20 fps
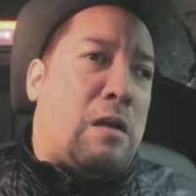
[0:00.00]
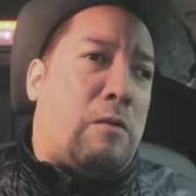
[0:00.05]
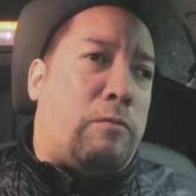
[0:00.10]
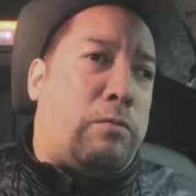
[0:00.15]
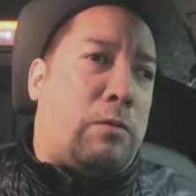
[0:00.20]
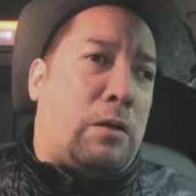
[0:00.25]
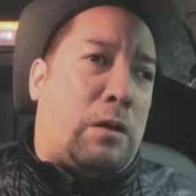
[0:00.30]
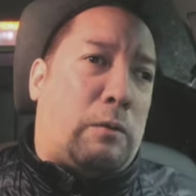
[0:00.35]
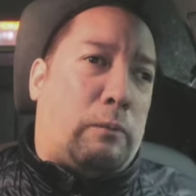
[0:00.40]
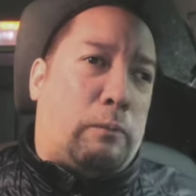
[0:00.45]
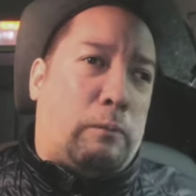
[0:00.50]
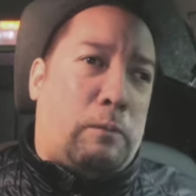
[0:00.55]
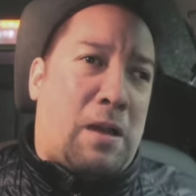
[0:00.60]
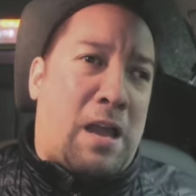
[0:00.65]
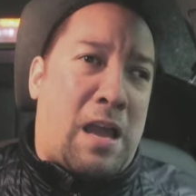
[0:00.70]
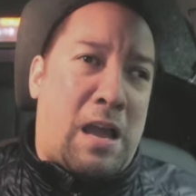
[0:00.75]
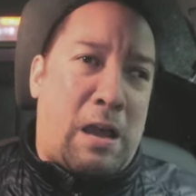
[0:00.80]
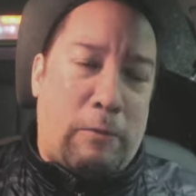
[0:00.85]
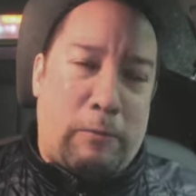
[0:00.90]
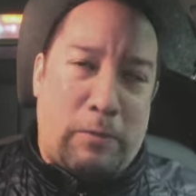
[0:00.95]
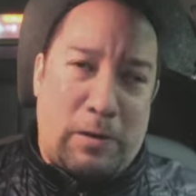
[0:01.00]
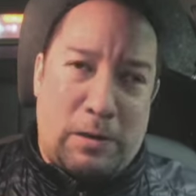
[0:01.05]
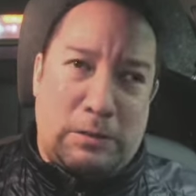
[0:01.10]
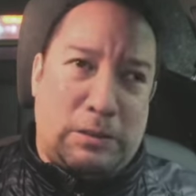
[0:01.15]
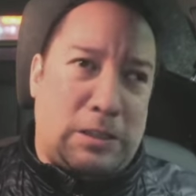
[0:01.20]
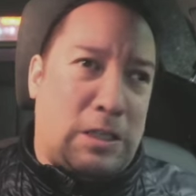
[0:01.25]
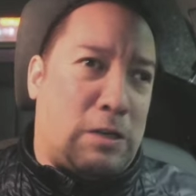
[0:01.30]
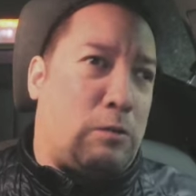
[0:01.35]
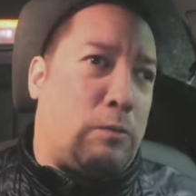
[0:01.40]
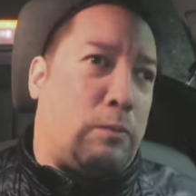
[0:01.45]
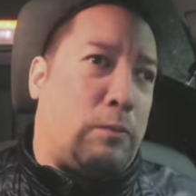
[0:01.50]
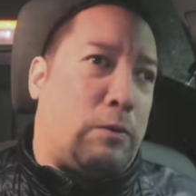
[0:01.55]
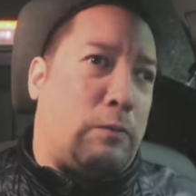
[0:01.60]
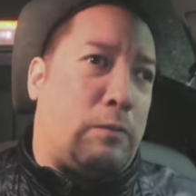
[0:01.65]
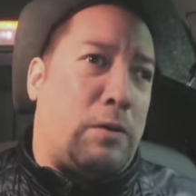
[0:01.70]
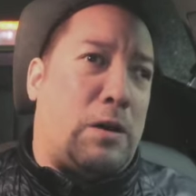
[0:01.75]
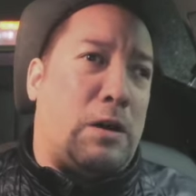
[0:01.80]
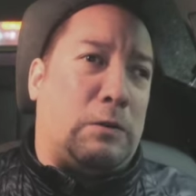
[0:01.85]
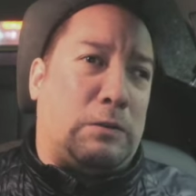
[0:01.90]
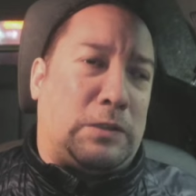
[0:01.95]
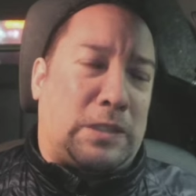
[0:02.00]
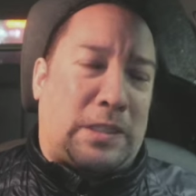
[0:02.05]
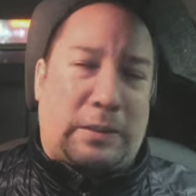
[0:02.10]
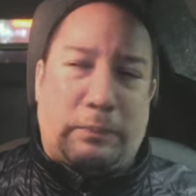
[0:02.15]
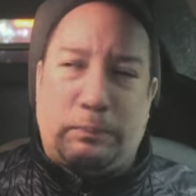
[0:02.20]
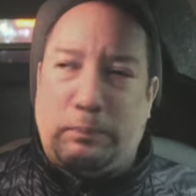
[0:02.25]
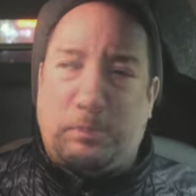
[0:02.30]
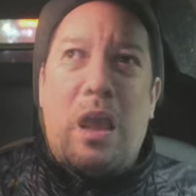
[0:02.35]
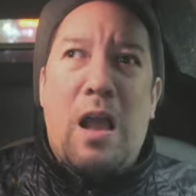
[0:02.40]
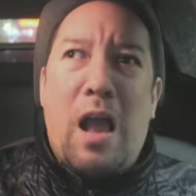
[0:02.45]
from having cerebral palsy.